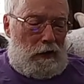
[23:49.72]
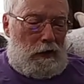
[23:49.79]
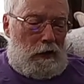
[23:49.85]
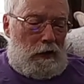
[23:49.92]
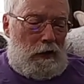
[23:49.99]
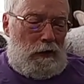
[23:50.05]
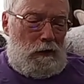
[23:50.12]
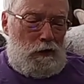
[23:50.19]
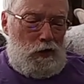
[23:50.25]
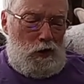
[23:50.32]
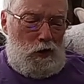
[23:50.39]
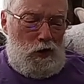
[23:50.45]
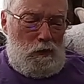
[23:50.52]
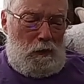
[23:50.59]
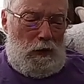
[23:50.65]

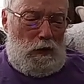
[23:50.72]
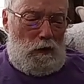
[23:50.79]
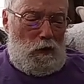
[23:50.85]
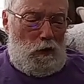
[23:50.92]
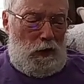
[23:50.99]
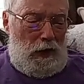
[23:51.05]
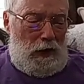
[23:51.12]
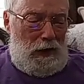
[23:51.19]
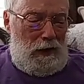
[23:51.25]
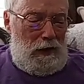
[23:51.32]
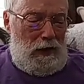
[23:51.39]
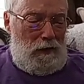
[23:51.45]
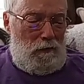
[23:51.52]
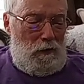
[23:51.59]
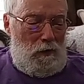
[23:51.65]
Here's your spear, O King,
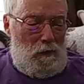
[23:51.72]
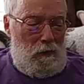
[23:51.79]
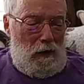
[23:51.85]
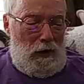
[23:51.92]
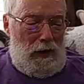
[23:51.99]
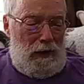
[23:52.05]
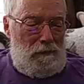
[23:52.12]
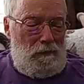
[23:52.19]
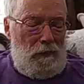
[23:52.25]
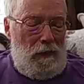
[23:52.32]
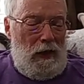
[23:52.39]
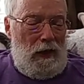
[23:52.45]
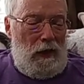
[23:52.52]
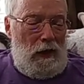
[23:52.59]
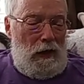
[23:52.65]
David replied.
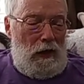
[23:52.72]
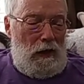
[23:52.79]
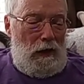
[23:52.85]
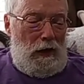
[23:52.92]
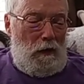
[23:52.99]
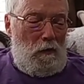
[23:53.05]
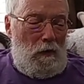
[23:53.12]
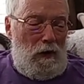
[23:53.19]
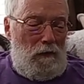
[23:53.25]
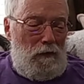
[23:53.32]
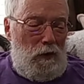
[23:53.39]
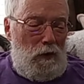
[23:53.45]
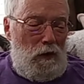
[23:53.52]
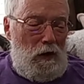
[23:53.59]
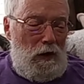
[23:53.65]
Let one
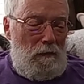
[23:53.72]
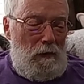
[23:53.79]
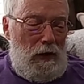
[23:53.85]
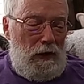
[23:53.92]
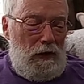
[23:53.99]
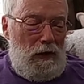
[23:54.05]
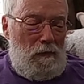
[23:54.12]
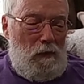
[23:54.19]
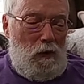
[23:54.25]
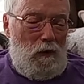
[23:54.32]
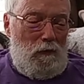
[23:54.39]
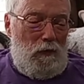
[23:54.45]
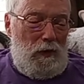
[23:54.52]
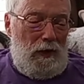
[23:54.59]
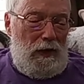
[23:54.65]
of you young men come
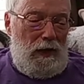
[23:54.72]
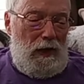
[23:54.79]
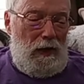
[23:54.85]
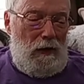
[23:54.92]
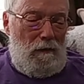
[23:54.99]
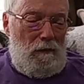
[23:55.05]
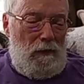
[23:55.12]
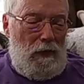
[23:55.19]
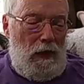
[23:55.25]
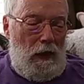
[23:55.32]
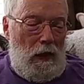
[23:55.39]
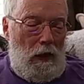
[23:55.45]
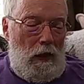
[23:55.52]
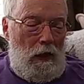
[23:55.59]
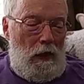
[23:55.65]
over and get it.
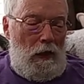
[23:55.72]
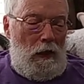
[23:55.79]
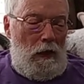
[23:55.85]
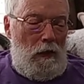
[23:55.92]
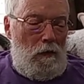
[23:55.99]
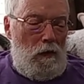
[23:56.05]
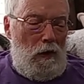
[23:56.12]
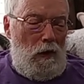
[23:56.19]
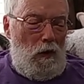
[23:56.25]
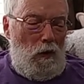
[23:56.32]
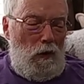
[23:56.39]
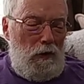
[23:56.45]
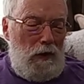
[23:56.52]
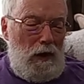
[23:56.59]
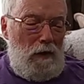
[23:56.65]
The
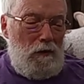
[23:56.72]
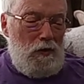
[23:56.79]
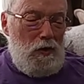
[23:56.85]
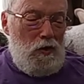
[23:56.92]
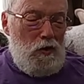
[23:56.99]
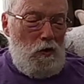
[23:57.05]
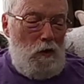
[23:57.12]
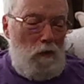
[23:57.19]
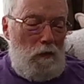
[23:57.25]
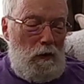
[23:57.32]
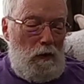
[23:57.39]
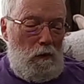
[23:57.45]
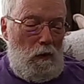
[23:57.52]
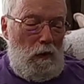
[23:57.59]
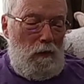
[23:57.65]
Lord gives his own
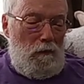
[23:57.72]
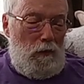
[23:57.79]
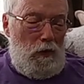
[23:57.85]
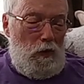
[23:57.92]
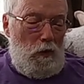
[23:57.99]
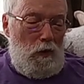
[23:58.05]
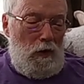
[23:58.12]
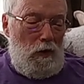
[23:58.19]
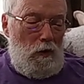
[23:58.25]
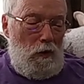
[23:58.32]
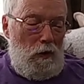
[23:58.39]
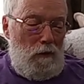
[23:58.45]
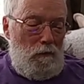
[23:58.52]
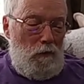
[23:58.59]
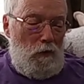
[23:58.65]
reward for doing
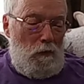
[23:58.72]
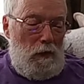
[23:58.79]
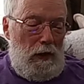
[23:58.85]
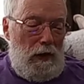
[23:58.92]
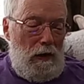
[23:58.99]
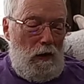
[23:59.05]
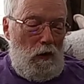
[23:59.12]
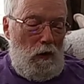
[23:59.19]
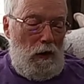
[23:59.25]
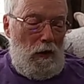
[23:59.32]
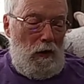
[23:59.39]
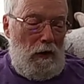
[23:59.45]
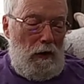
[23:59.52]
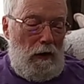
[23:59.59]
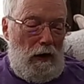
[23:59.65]
good and for being
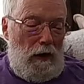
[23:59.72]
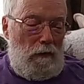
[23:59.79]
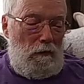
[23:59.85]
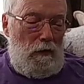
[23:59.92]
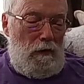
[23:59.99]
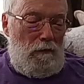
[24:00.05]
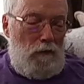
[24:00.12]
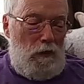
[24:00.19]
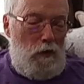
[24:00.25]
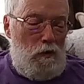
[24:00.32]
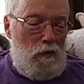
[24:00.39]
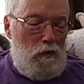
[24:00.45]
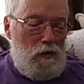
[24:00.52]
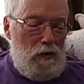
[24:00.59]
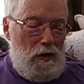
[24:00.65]
loyal, and I
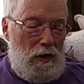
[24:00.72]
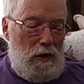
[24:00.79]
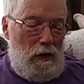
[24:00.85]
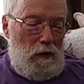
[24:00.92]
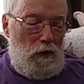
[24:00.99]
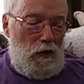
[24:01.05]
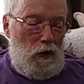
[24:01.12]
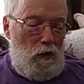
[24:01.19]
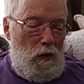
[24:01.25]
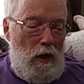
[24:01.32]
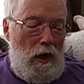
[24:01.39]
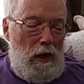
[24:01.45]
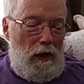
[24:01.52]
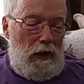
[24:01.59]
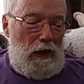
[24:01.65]
refuse to kill you,
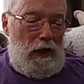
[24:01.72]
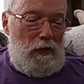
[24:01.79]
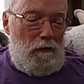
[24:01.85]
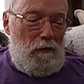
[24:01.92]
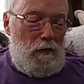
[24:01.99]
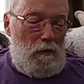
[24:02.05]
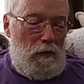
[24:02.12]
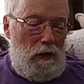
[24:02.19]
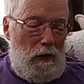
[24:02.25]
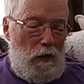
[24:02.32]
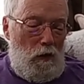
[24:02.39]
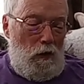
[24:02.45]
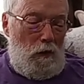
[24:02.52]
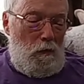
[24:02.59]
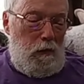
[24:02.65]
even when the
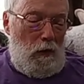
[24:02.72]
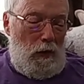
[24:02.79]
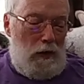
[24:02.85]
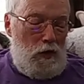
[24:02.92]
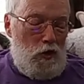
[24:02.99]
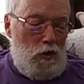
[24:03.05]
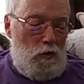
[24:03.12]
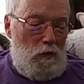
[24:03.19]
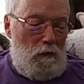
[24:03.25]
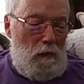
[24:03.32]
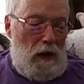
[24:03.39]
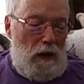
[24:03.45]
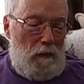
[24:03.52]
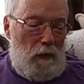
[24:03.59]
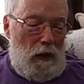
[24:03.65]
Lord placed you in my